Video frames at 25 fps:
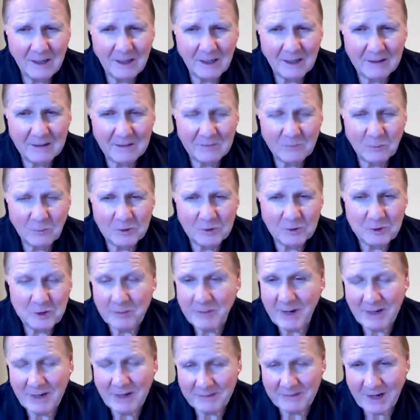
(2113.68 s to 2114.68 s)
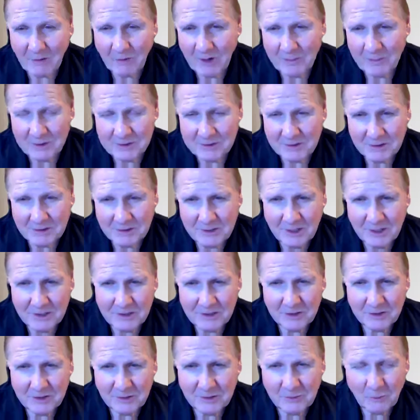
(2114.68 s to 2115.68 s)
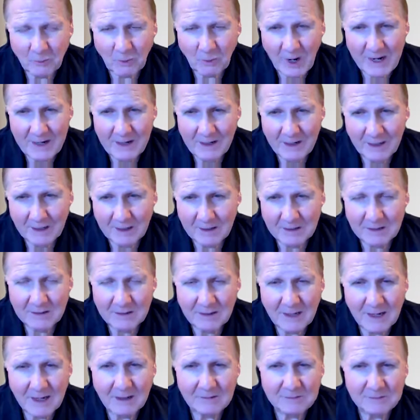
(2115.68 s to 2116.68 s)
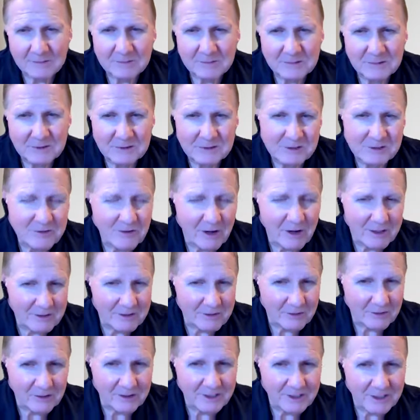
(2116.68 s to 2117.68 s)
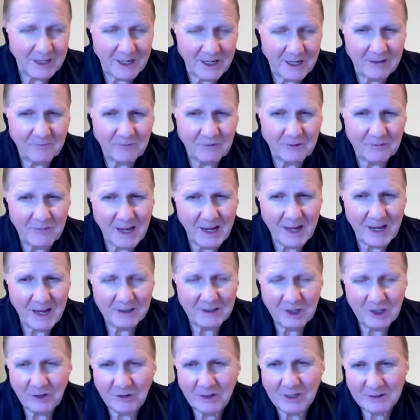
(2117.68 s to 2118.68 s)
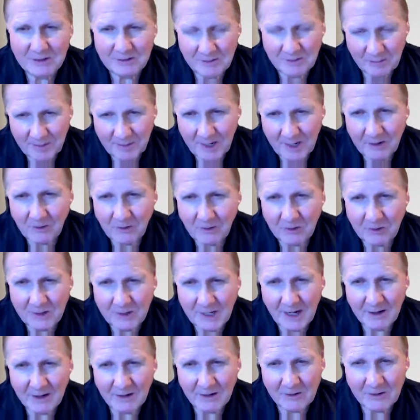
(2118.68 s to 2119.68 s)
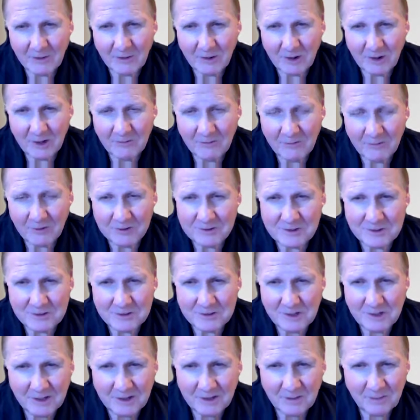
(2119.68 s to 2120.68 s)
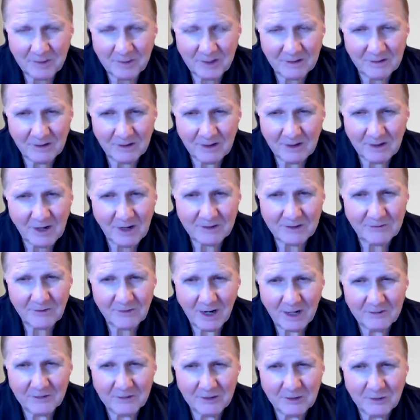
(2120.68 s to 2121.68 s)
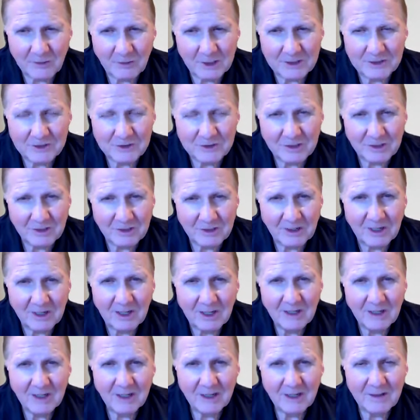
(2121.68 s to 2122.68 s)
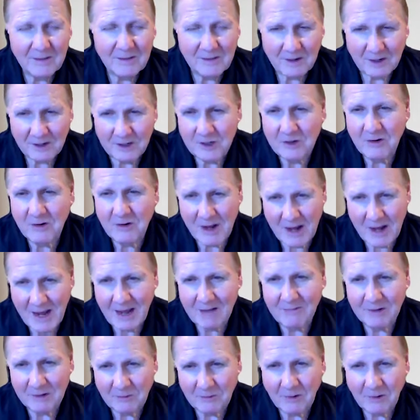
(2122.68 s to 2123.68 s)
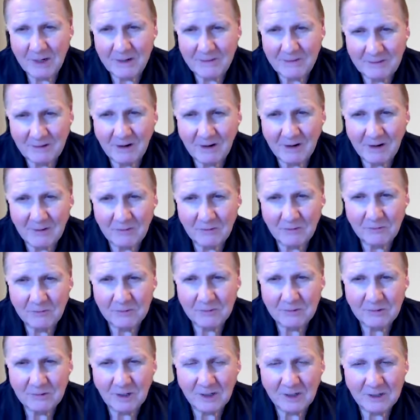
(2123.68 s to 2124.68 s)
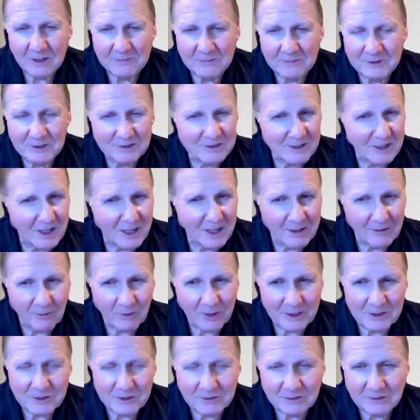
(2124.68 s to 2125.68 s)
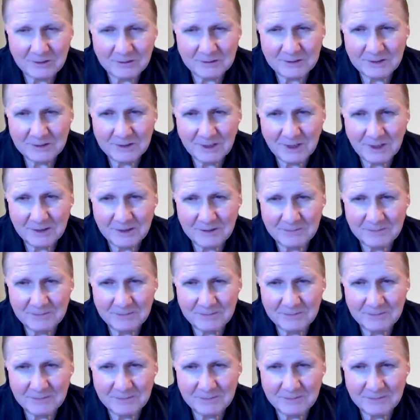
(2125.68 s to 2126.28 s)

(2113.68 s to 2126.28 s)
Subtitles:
And would you make that representation in writing? Now, start drilling down from that, and you get to the payroll category versus the independent contractor question. And there you have it right there, just like Rachel